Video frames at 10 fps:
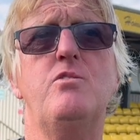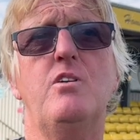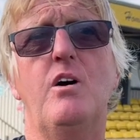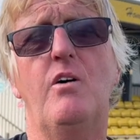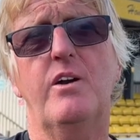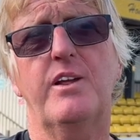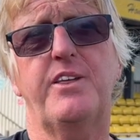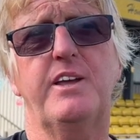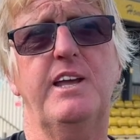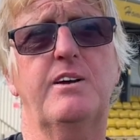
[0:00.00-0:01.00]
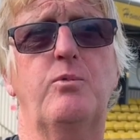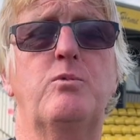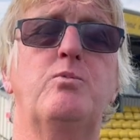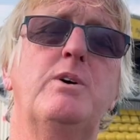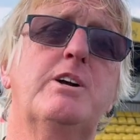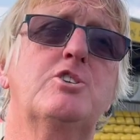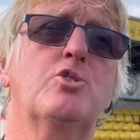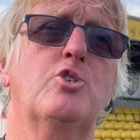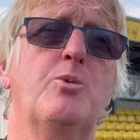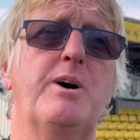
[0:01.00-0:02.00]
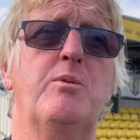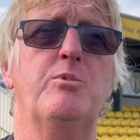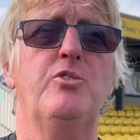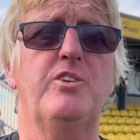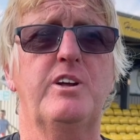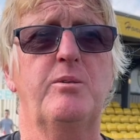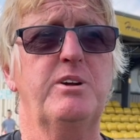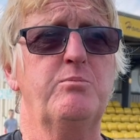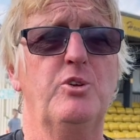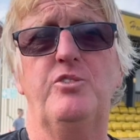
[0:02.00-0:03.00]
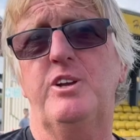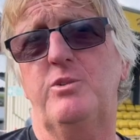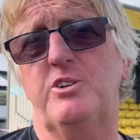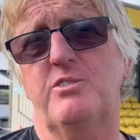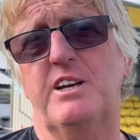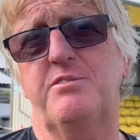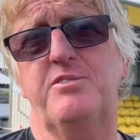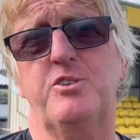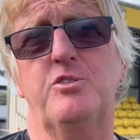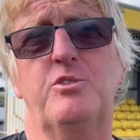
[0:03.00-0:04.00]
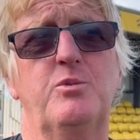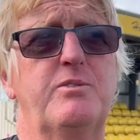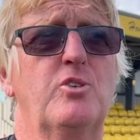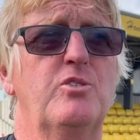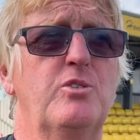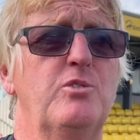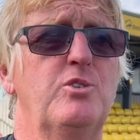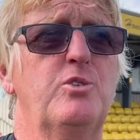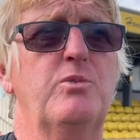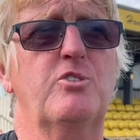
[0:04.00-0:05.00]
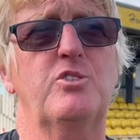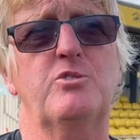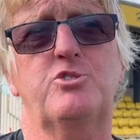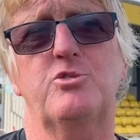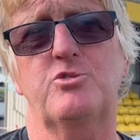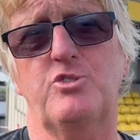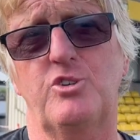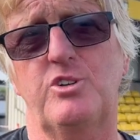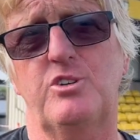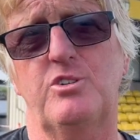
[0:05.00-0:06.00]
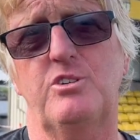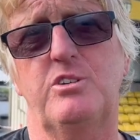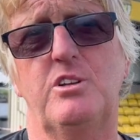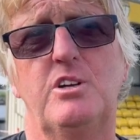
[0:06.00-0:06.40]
No, and I think, we can talk about Monday. I mean, Monday we don't have Fura, we've got no Luke, we've got no Sean Doyle.